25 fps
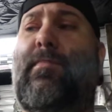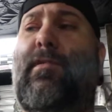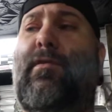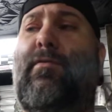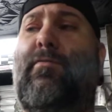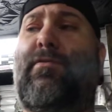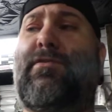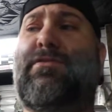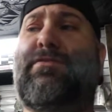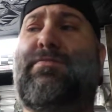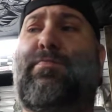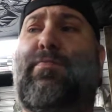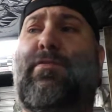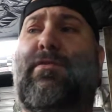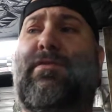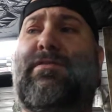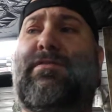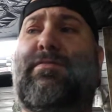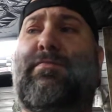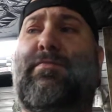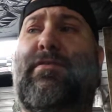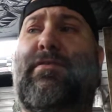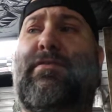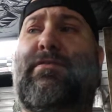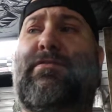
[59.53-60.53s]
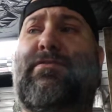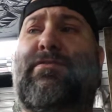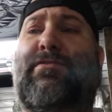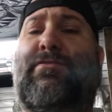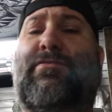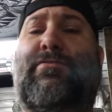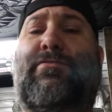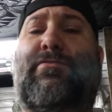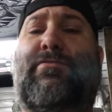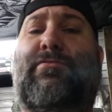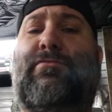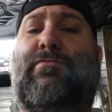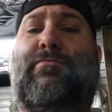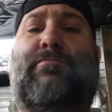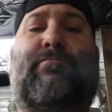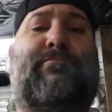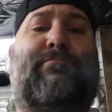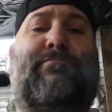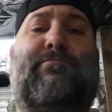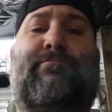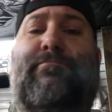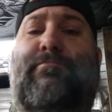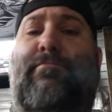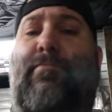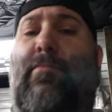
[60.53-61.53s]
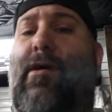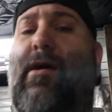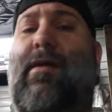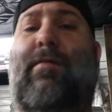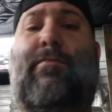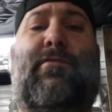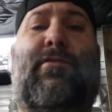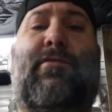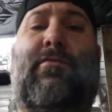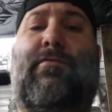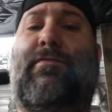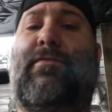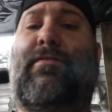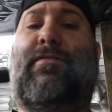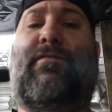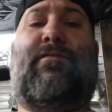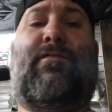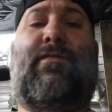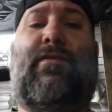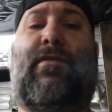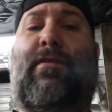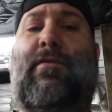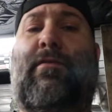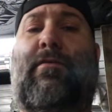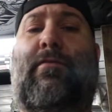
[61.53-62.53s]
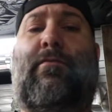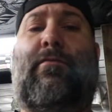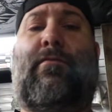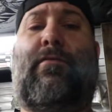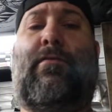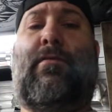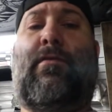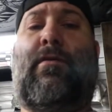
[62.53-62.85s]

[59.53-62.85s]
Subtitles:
Which brings me to why I'm doing this video.